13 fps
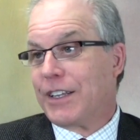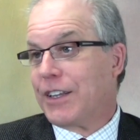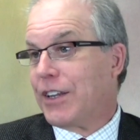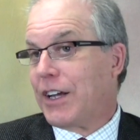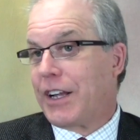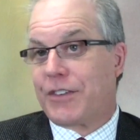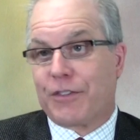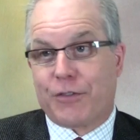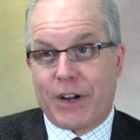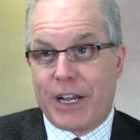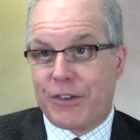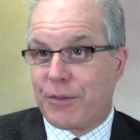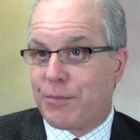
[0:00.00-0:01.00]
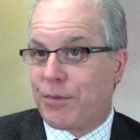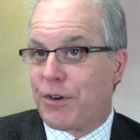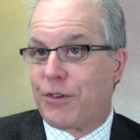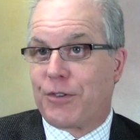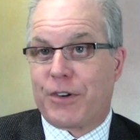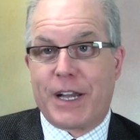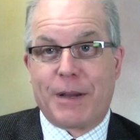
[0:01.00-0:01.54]
lots of graduate
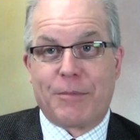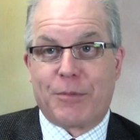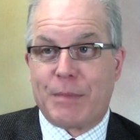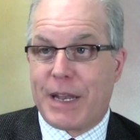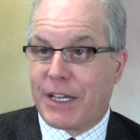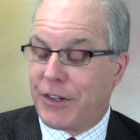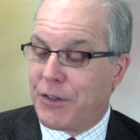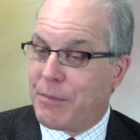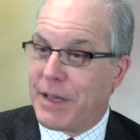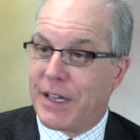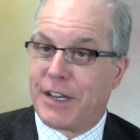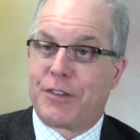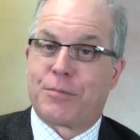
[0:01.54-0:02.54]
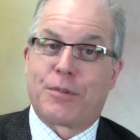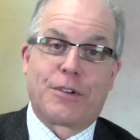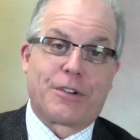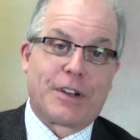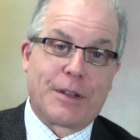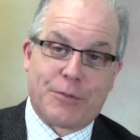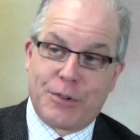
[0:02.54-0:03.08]
programs, medical humanities
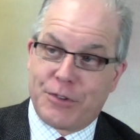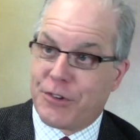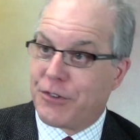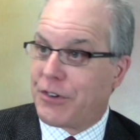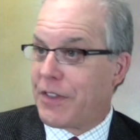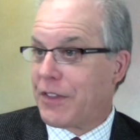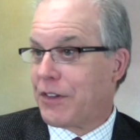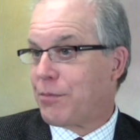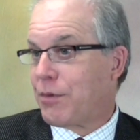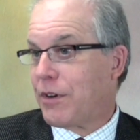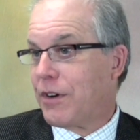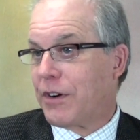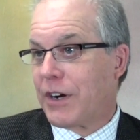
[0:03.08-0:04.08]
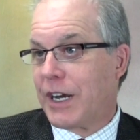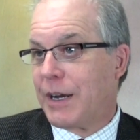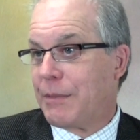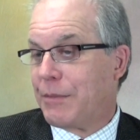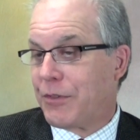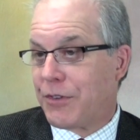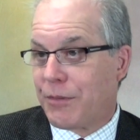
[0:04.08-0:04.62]
programs, research ethics
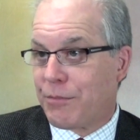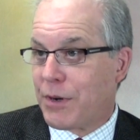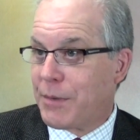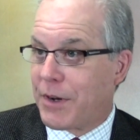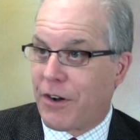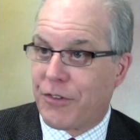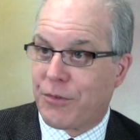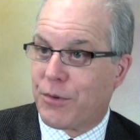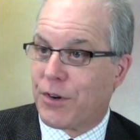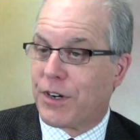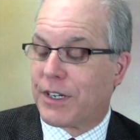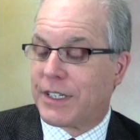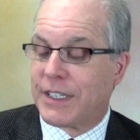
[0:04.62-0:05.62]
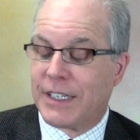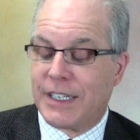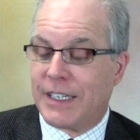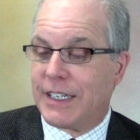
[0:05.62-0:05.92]
programs, PRIM&R's work.